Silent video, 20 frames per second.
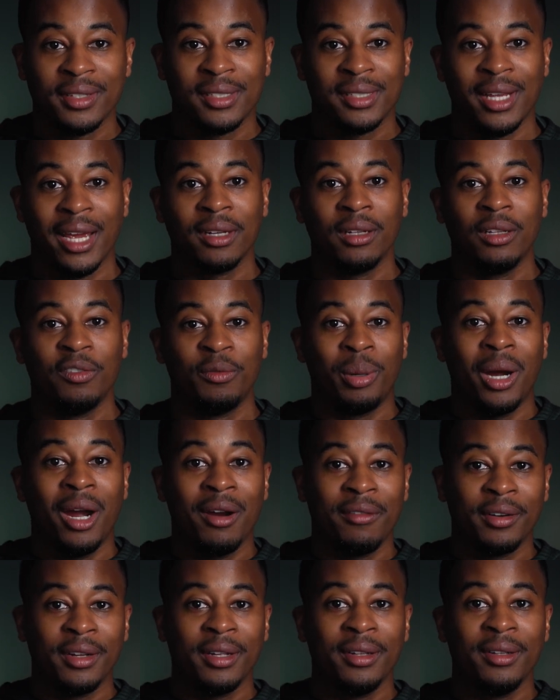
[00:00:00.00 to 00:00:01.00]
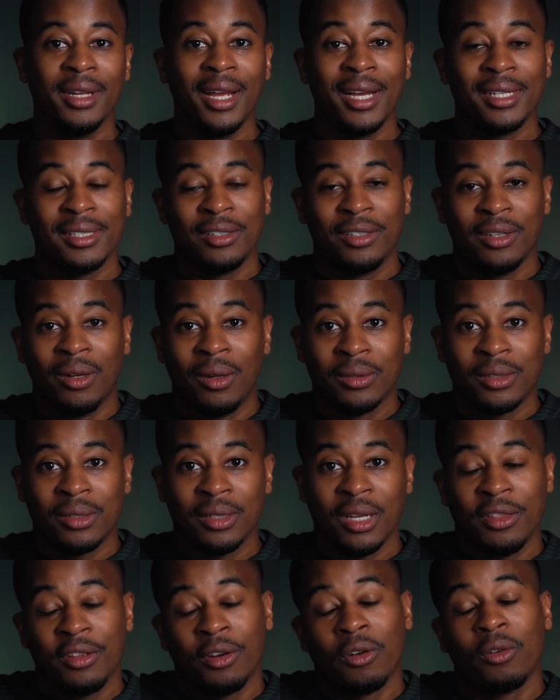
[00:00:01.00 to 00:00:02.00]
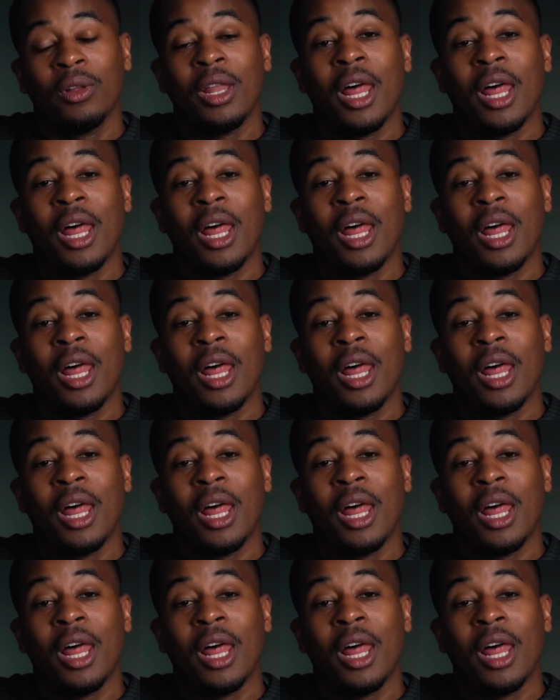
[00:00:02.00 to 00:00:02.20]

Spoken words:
cycle of poverty as adults in their own